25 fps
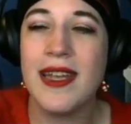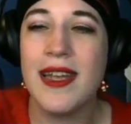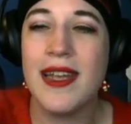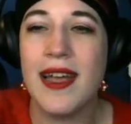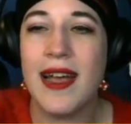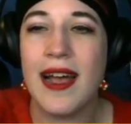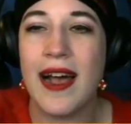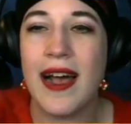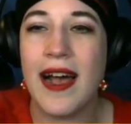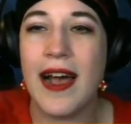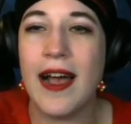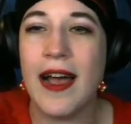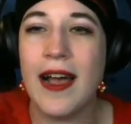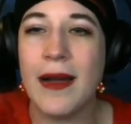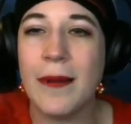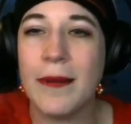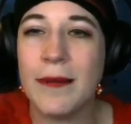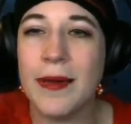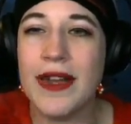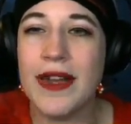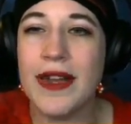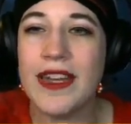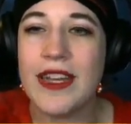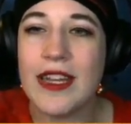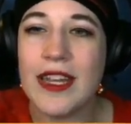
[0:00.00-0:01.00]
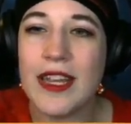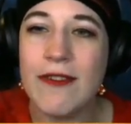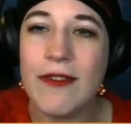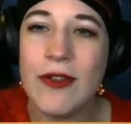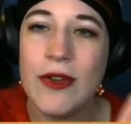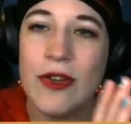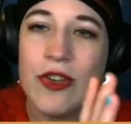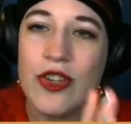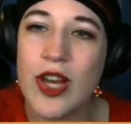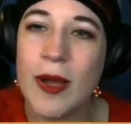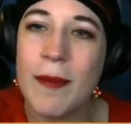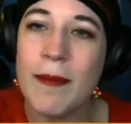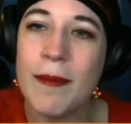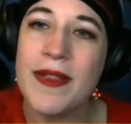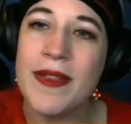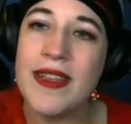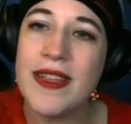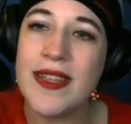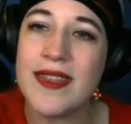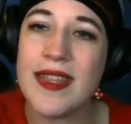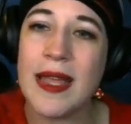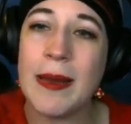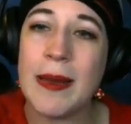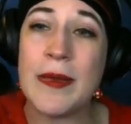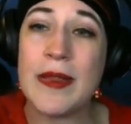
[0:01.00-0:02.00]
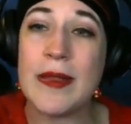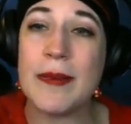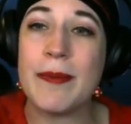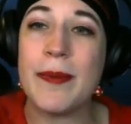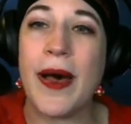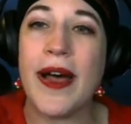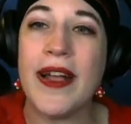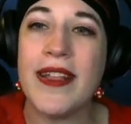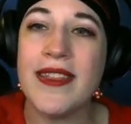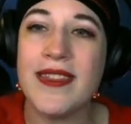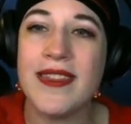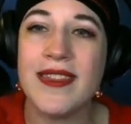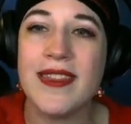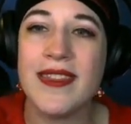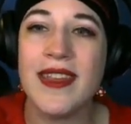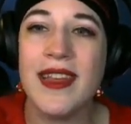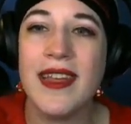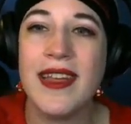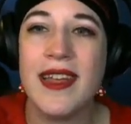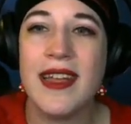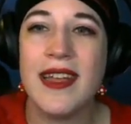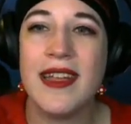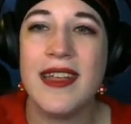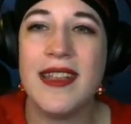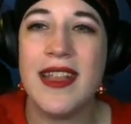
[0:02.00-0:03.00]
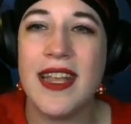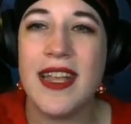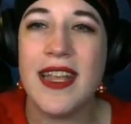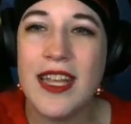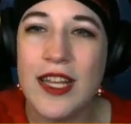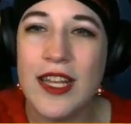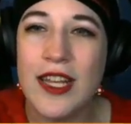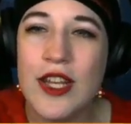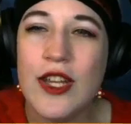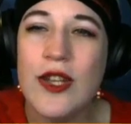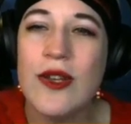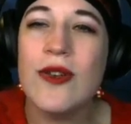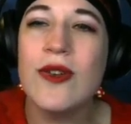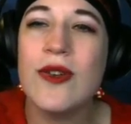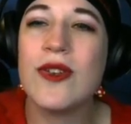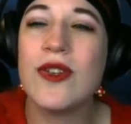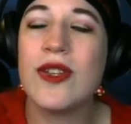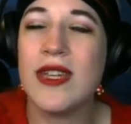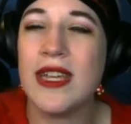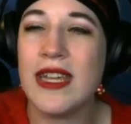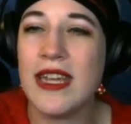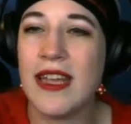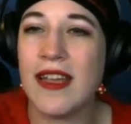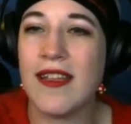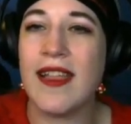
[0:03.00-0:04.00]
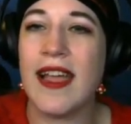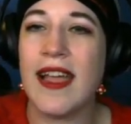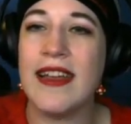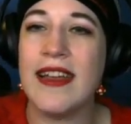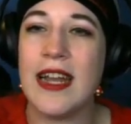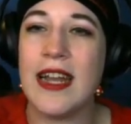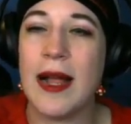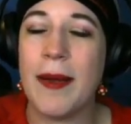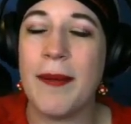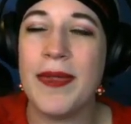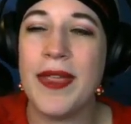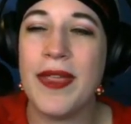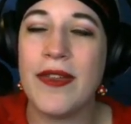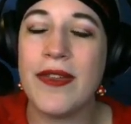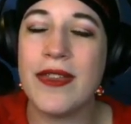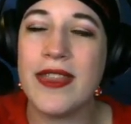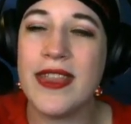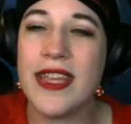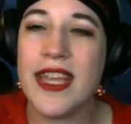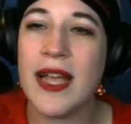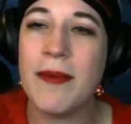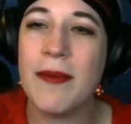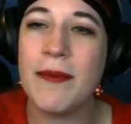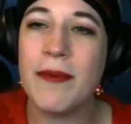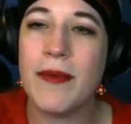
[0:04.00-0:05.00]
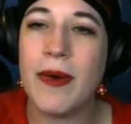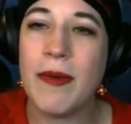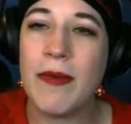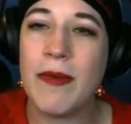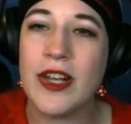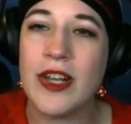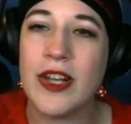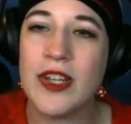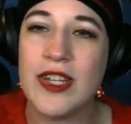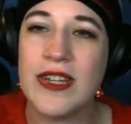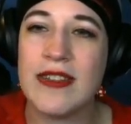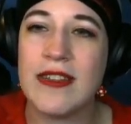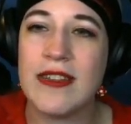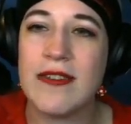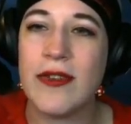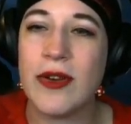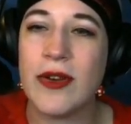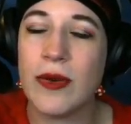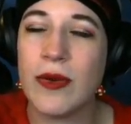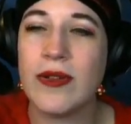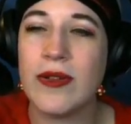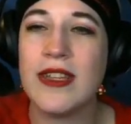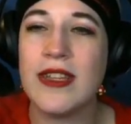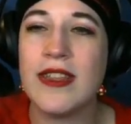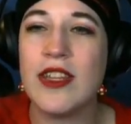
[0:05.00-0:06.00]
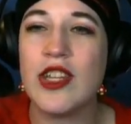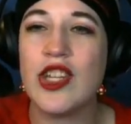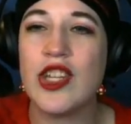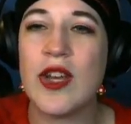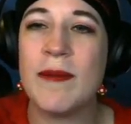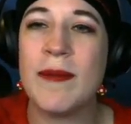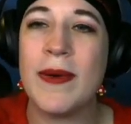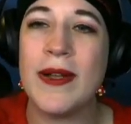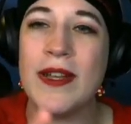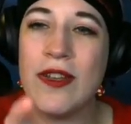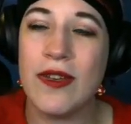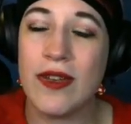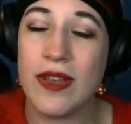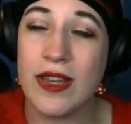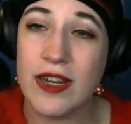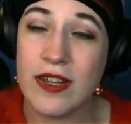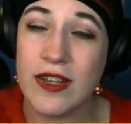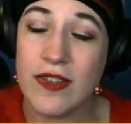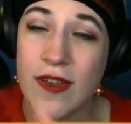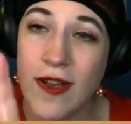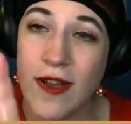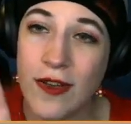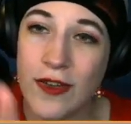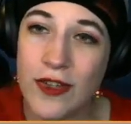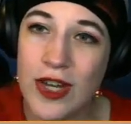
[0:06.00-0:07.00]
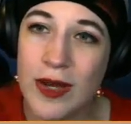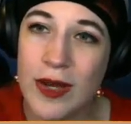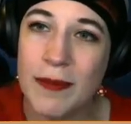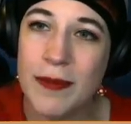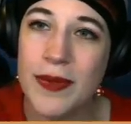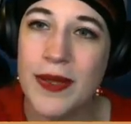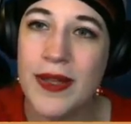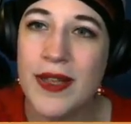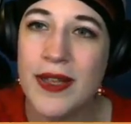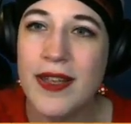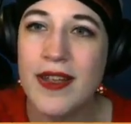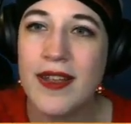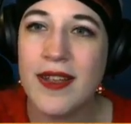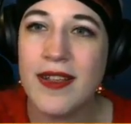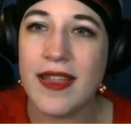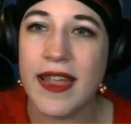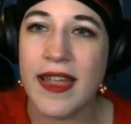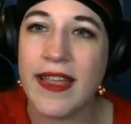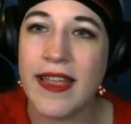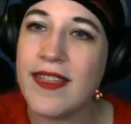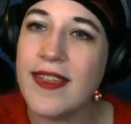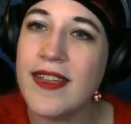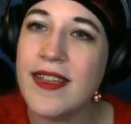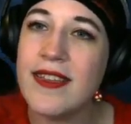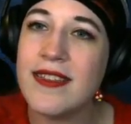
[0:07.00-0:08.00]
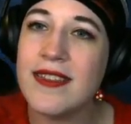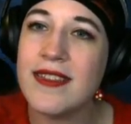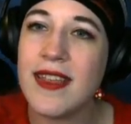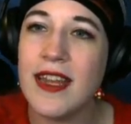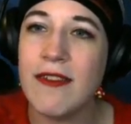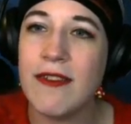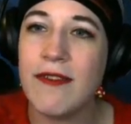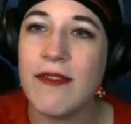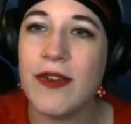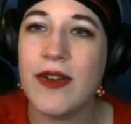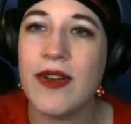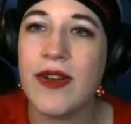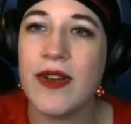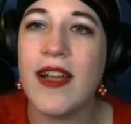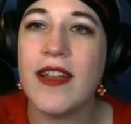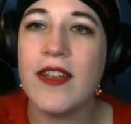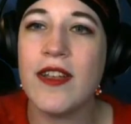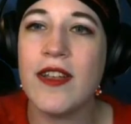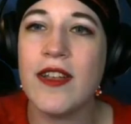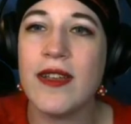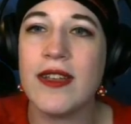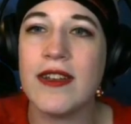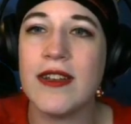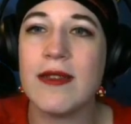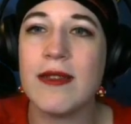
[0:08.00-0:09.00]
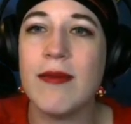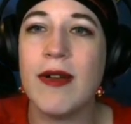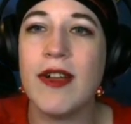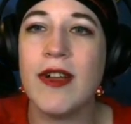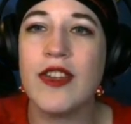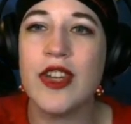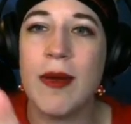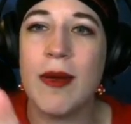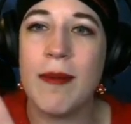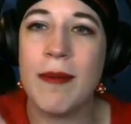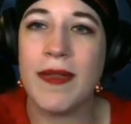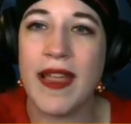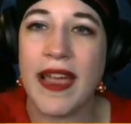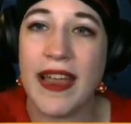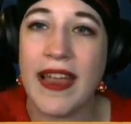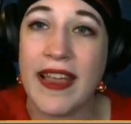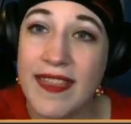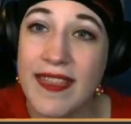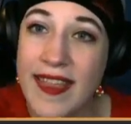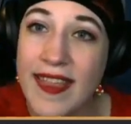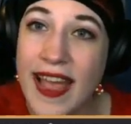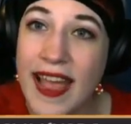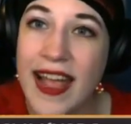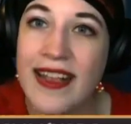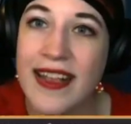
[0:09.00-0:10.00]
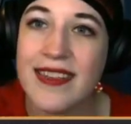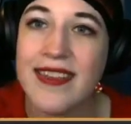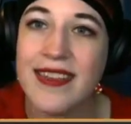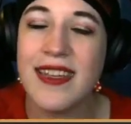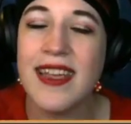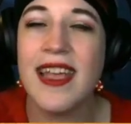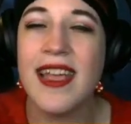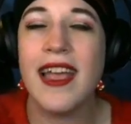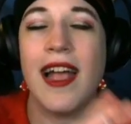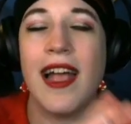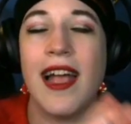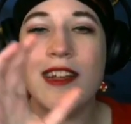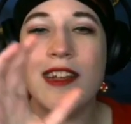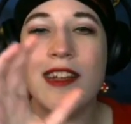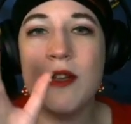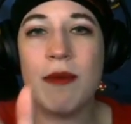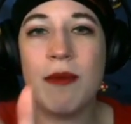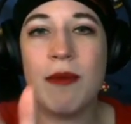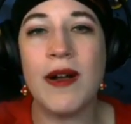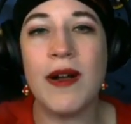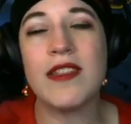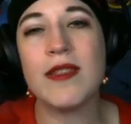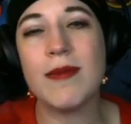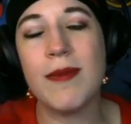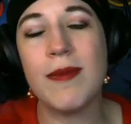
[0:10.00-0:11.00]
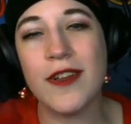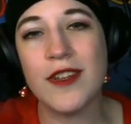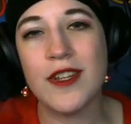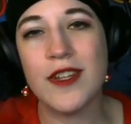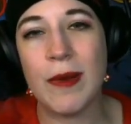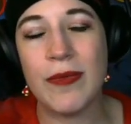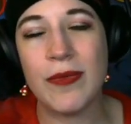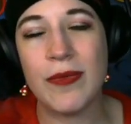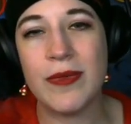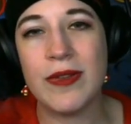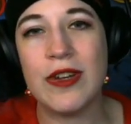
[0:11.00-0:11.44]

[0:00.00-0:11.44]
But if you jump at the same spots, they can usually get lined up. The other thing I'm watching is if you're holding the jump button, you'll get a tall jump like this, and if you're not, you'll get a small jump like that, and you want small jumps when you're